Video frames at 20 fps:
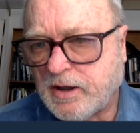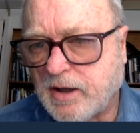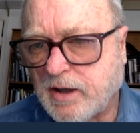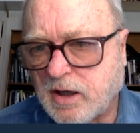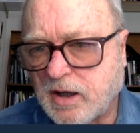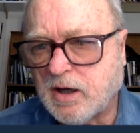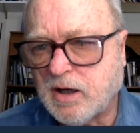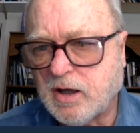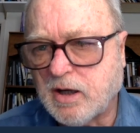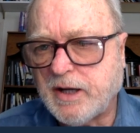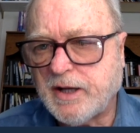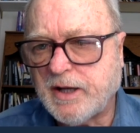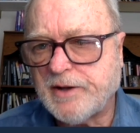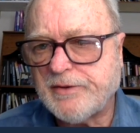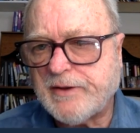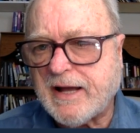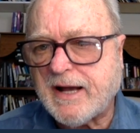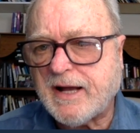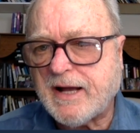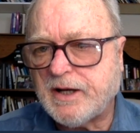Uh, and
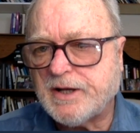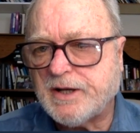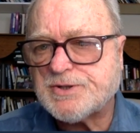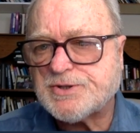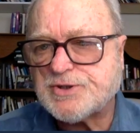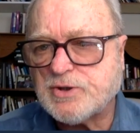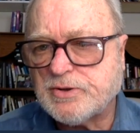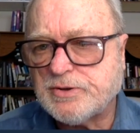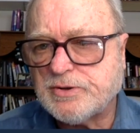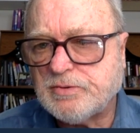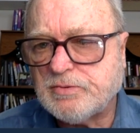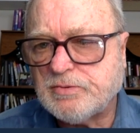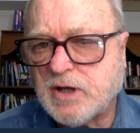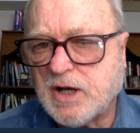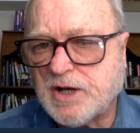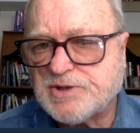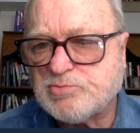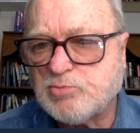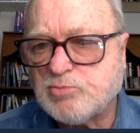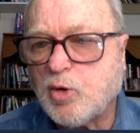that is,
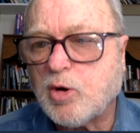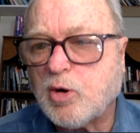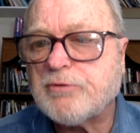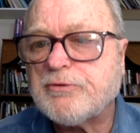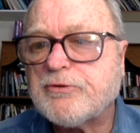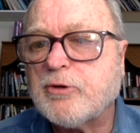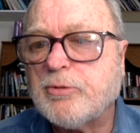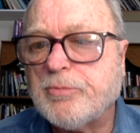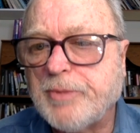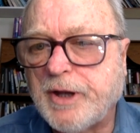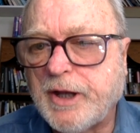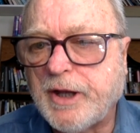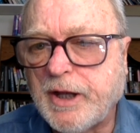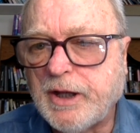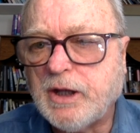does more for me.